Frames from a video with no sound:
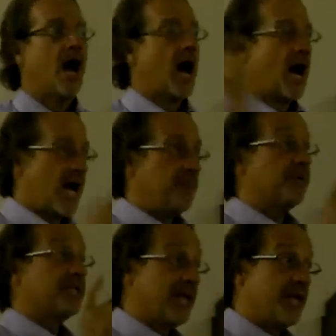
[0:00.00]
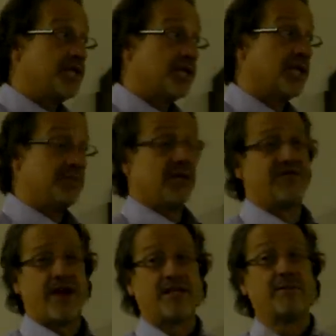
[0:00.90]
Hypertension can be
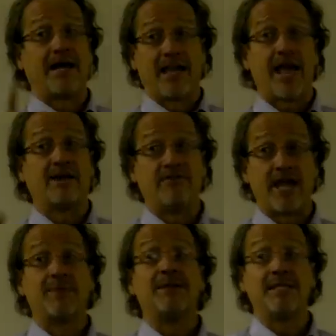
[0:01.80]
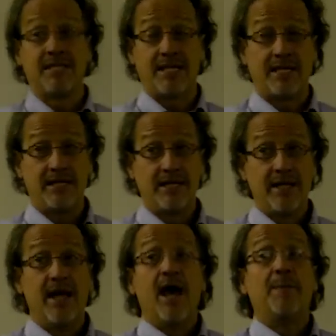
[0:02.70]
affected by lack of vitamin D
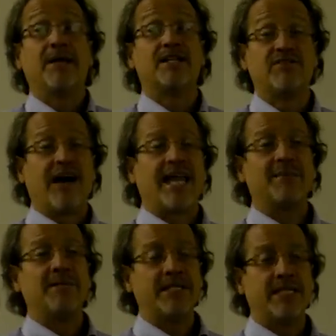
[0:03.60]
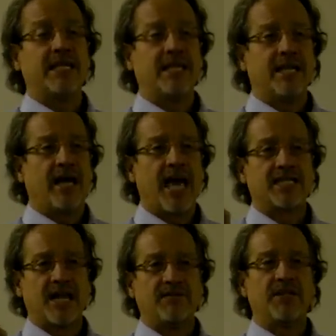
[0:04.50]
because vitamin D
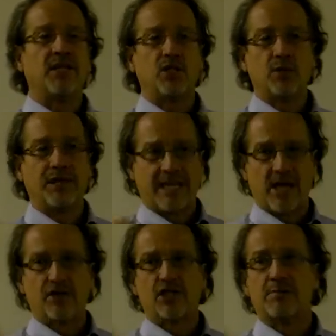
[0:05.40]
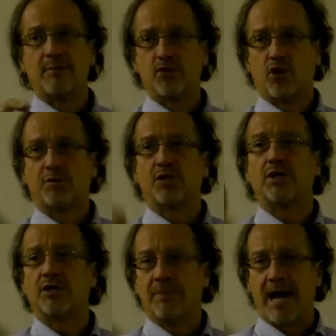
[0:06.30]
has everything to do with calcium absorption
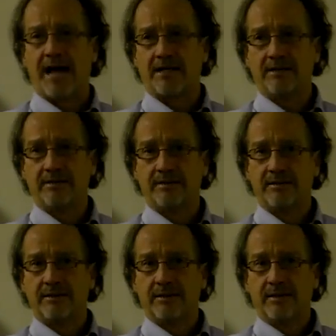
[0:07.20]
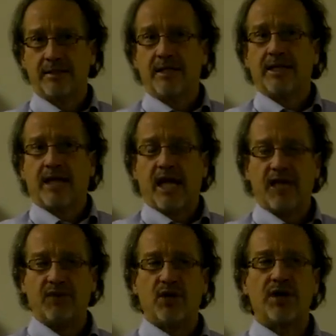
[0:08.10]
in your body.
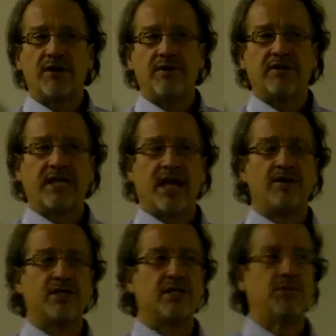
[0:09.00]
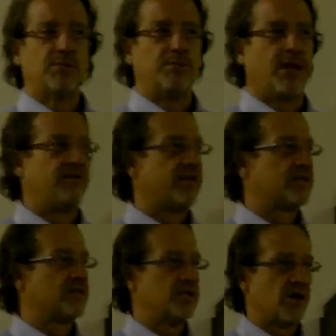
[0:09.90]
If you don't have enough calcium, your blood
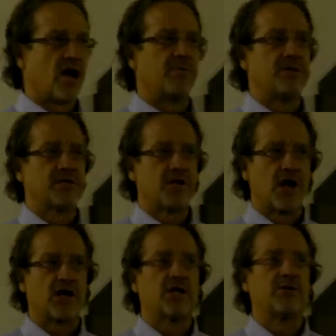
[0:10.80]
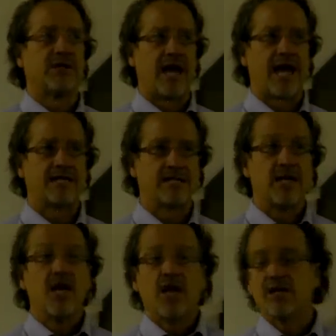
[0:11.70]
vessels and your heart muscles aren't going to relax.
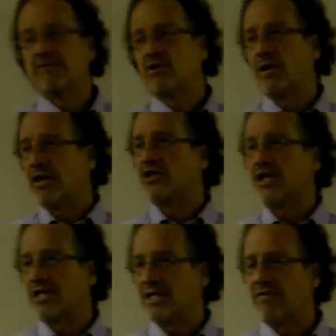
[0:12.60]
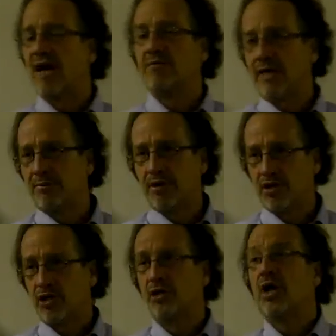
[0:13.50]
You have a greater chance to have high blood
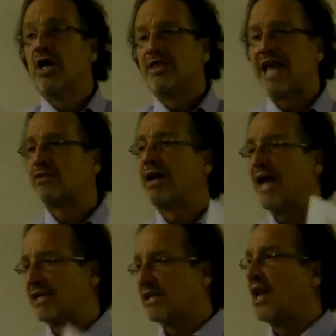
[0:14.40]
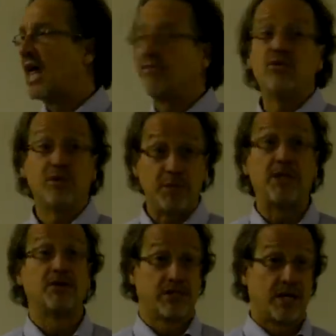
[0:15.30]
pressure. That's why I asked a lot of you to be
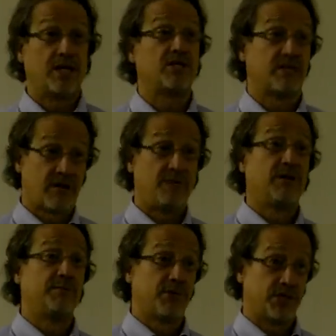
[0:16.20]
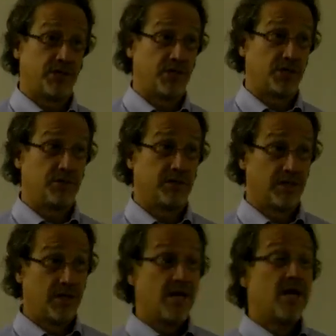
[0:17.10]
here today, because you have high blood pressure issues.
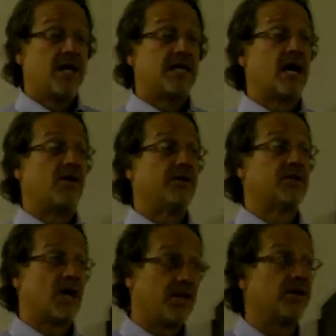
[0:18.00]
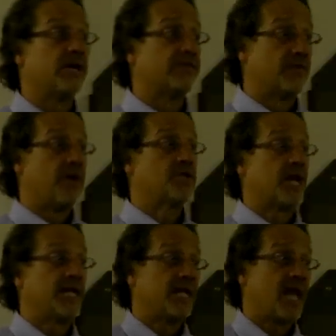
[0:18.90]
Now, there's other information
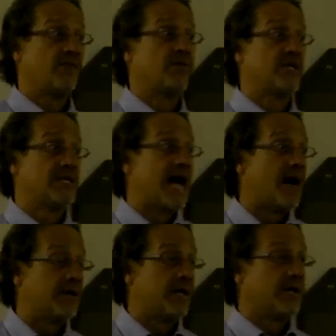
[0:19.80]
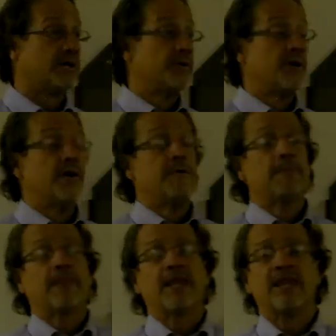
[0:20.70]
I didn't have written down here
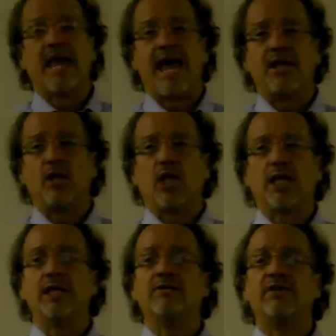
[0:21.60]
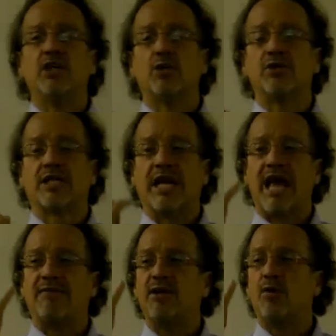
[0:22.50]
that individuals can
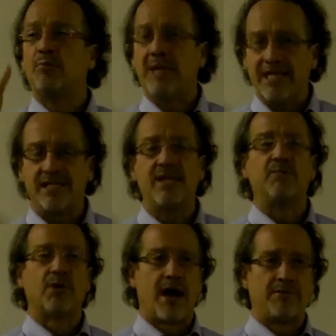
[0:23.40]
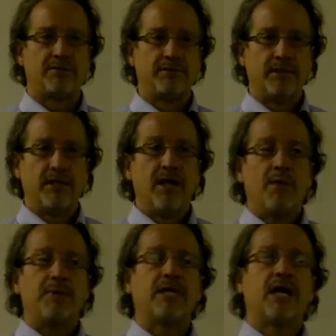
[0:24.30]
have an obesity problem
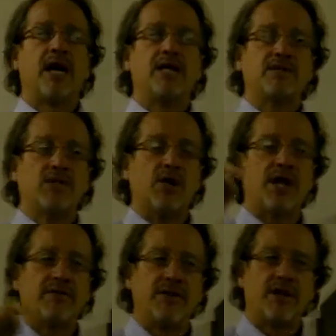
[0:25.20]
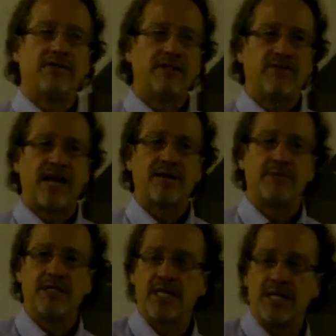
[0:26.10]
because if you don't have enough
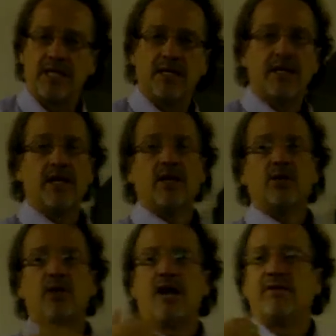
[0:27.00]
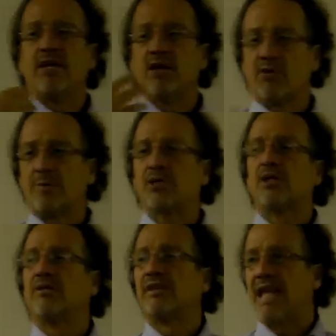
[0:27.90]
vitamin D, you have an
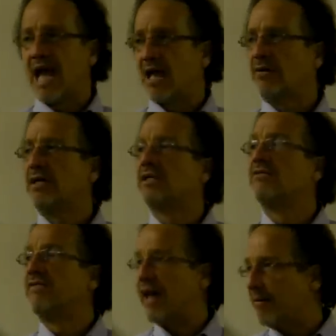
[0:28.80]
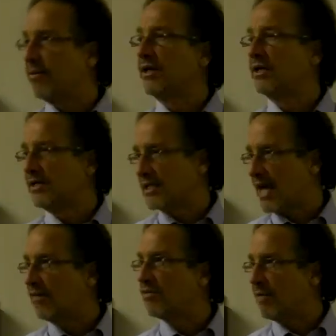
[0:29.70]
interruption of calories and fat burning
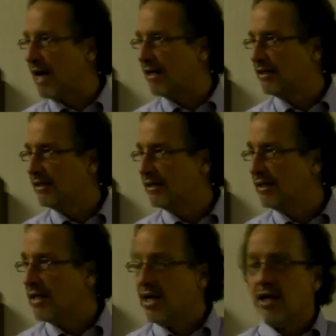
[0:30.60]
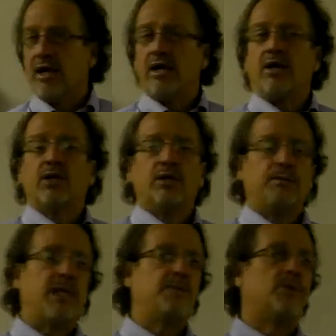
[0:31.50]
inside of your body.
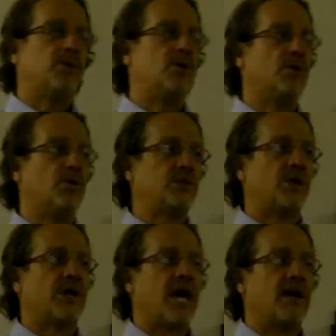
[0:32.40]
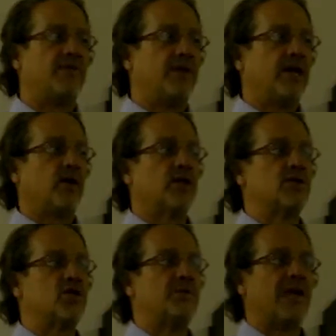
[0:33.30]
People who
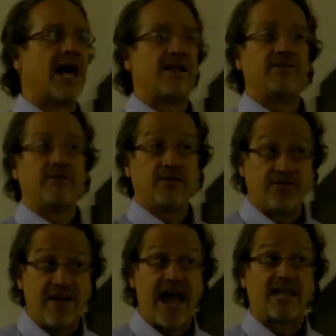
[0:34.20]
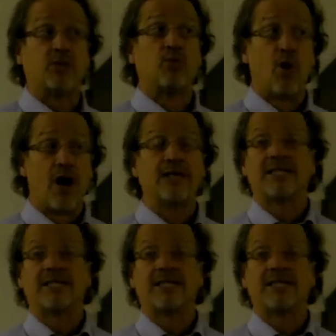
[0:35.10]
consume a lot of fat, the wrong